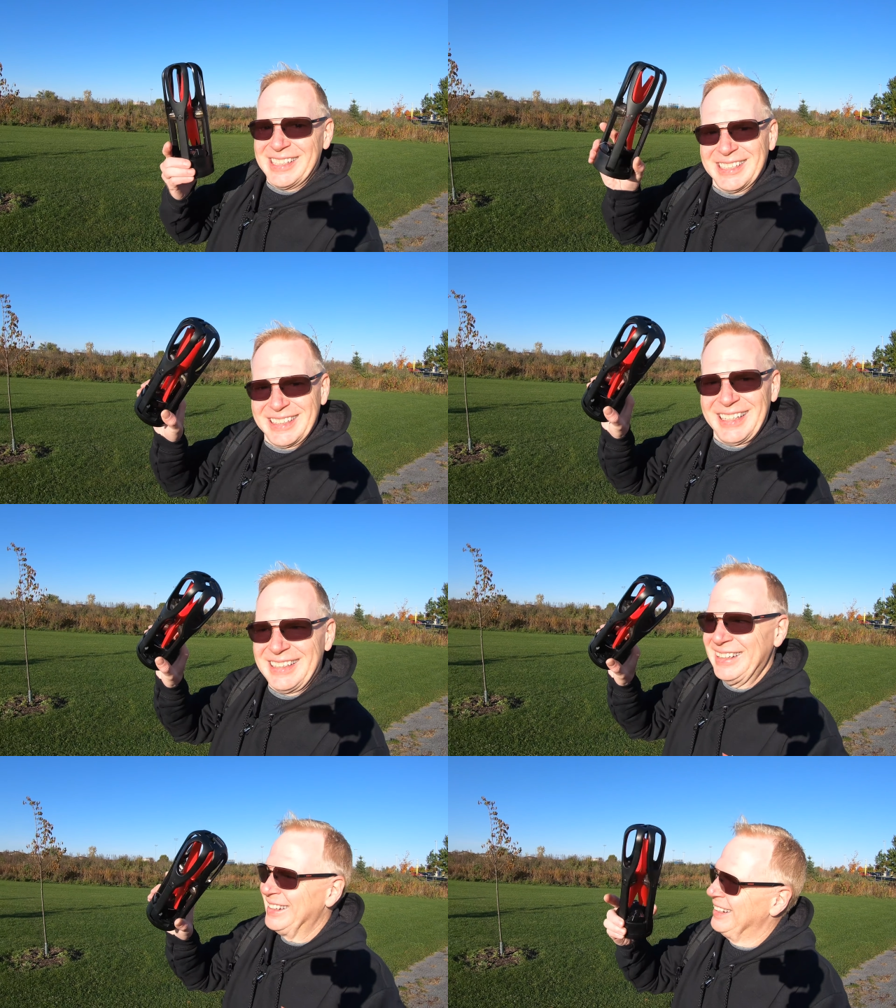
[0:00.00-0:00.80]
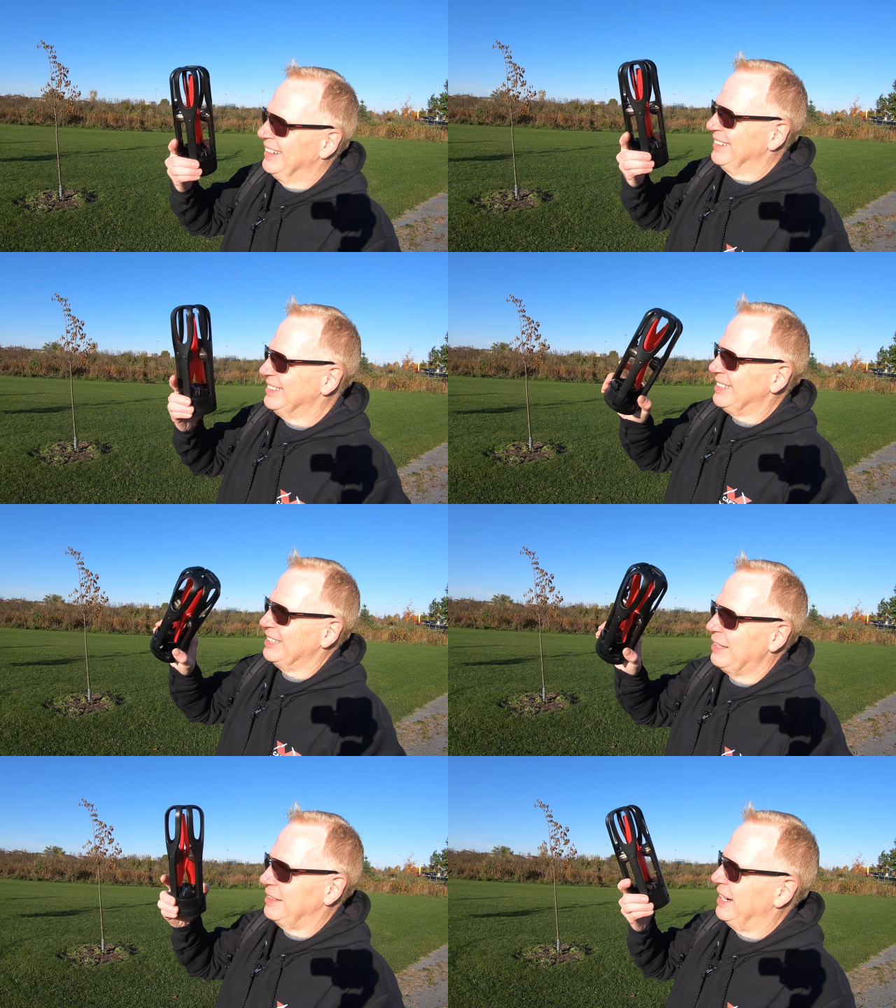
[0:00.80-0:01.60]
this is it. it. Looks
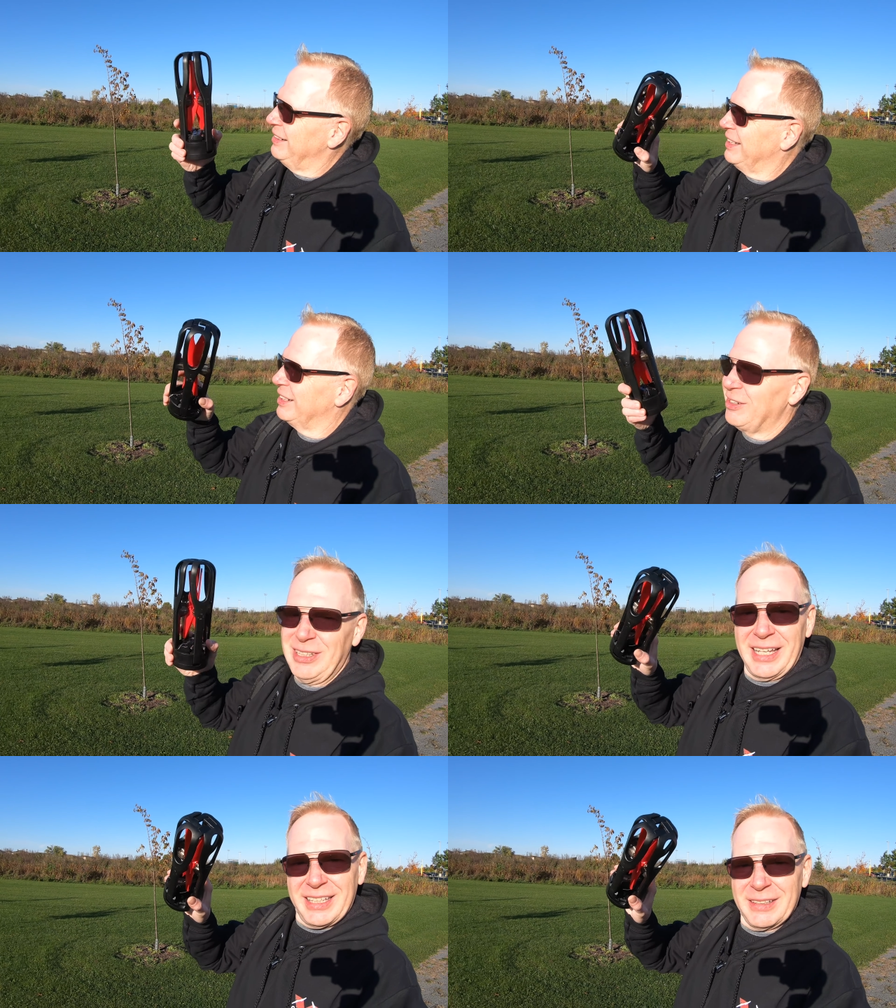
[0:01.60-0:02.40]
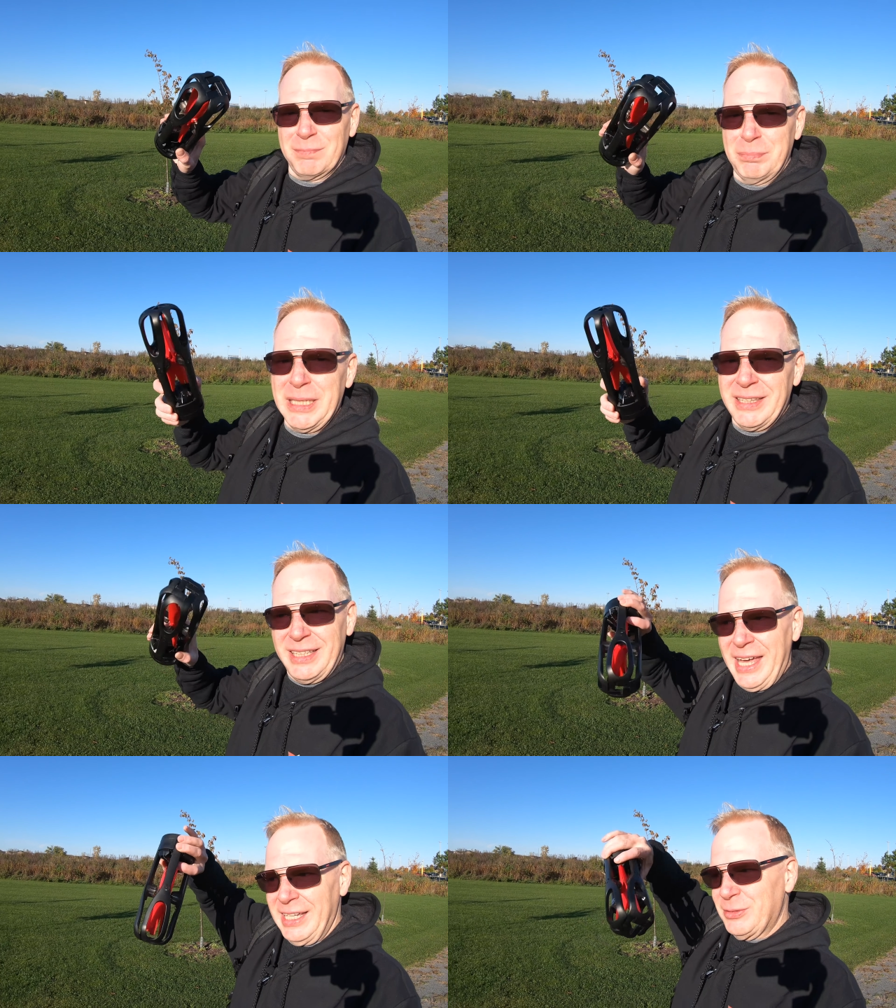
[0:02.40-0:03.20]
like something I'm gonna go like and beat
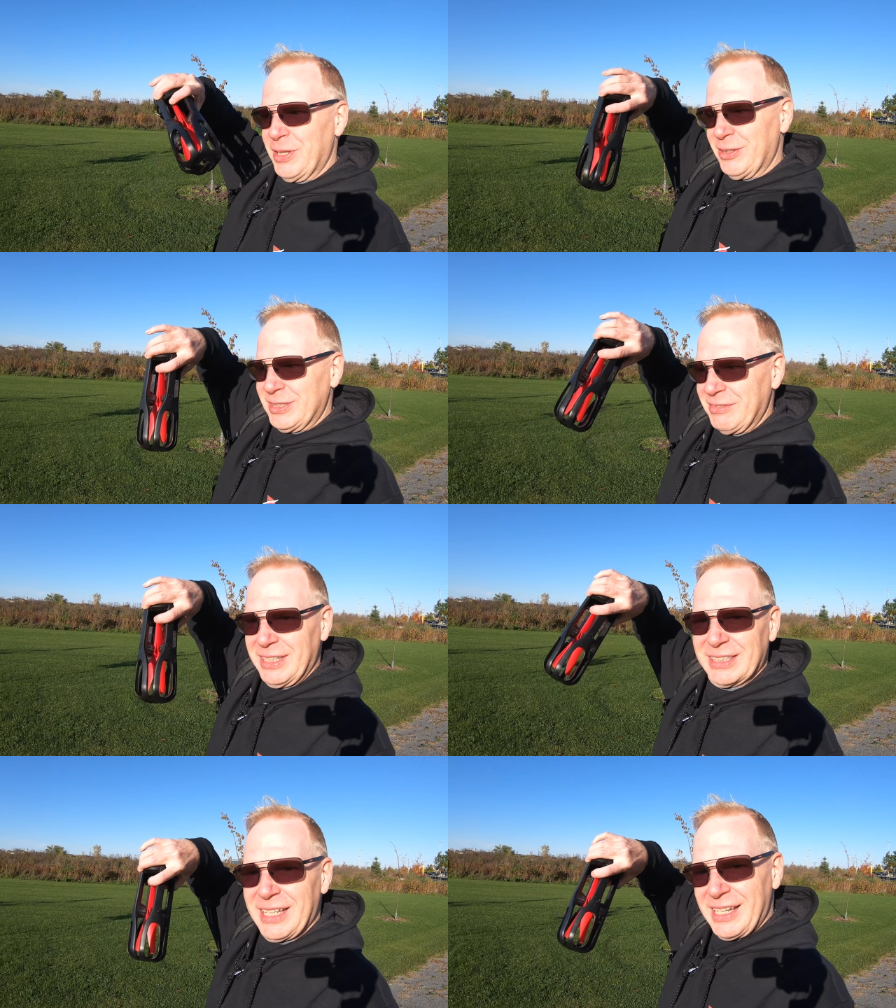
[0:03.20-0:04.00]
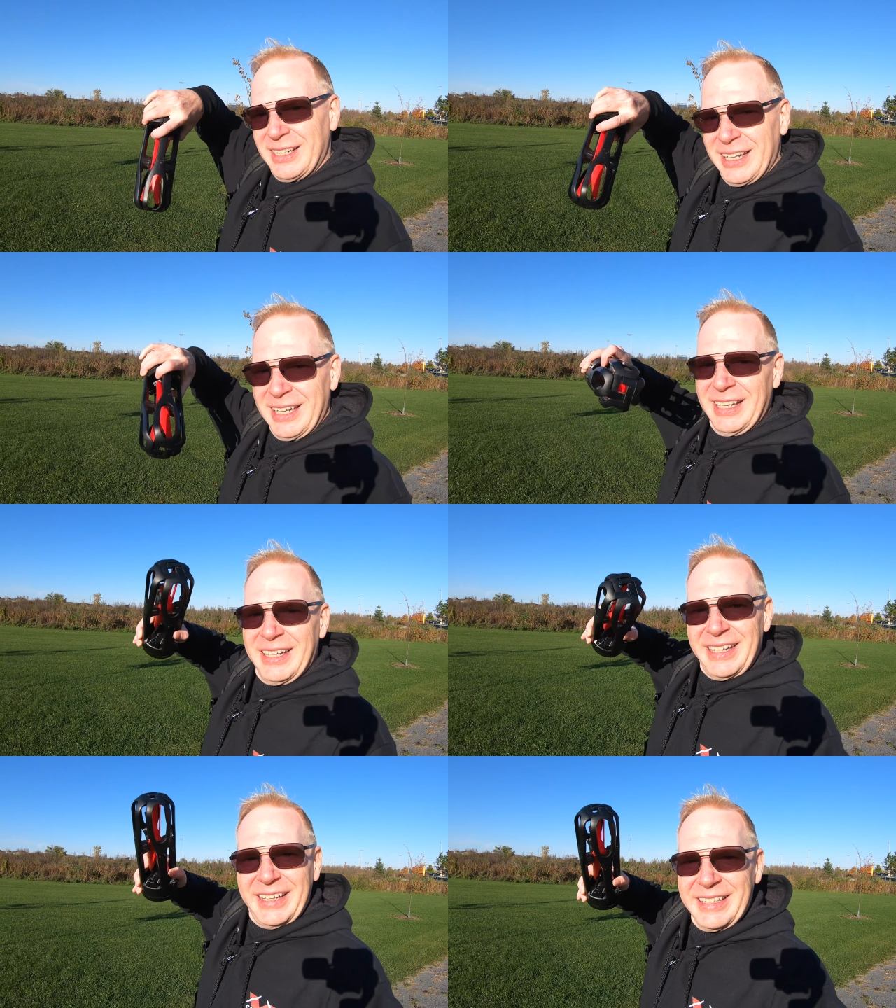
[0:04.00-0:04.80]
the eggs with or something like that
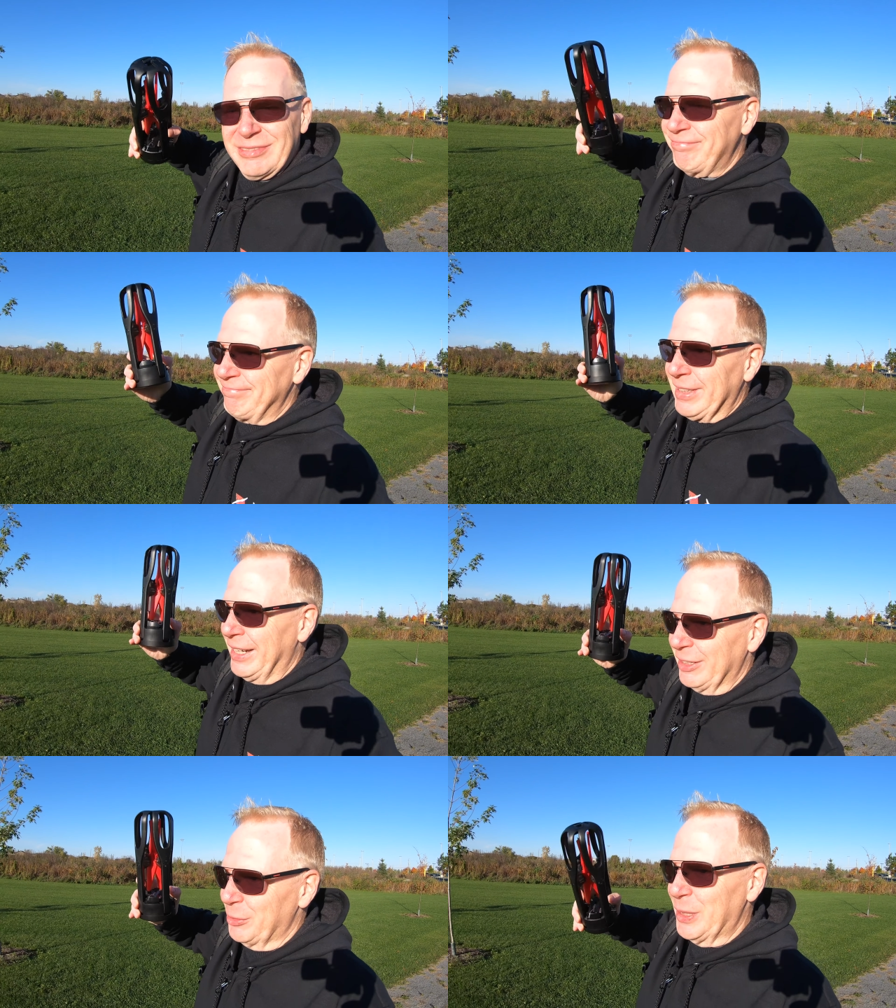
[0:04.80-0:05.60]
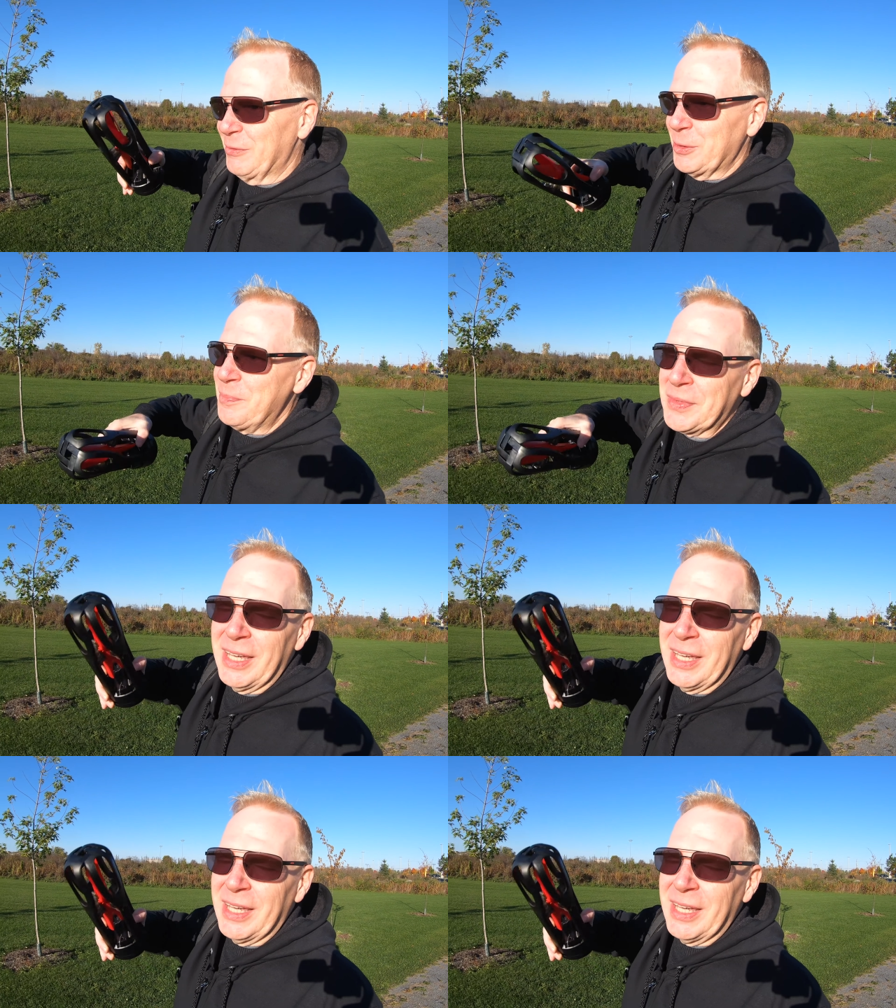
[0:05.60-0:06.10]
in, I don't know, whatever.